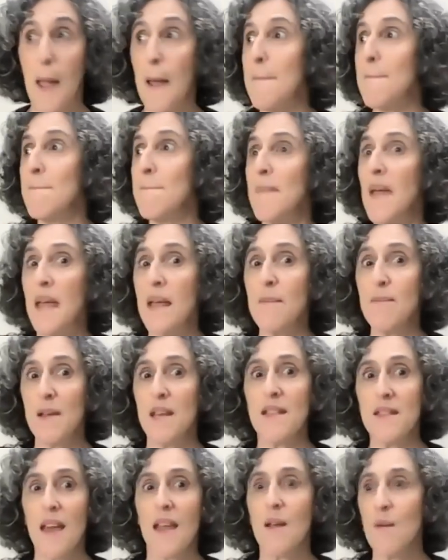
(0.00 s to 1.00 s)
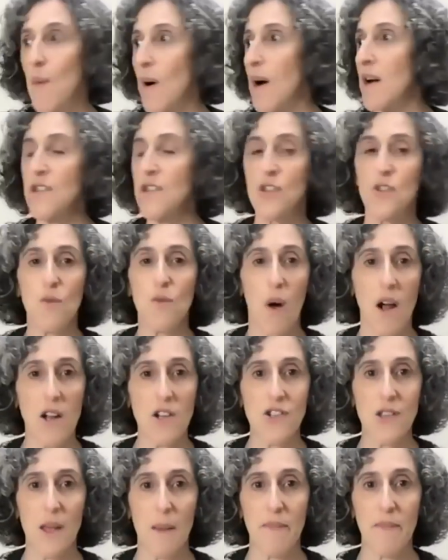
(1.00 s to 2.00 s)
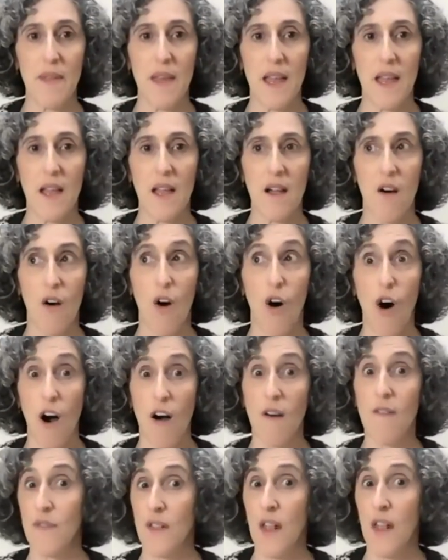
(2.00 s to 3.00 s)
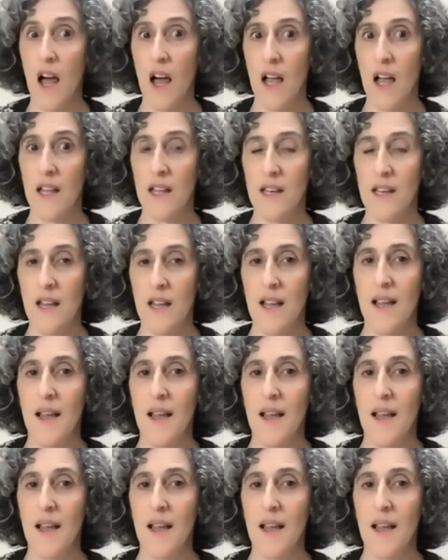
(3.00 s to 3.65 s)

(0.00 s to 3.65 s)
Maybe they want to watch something offline,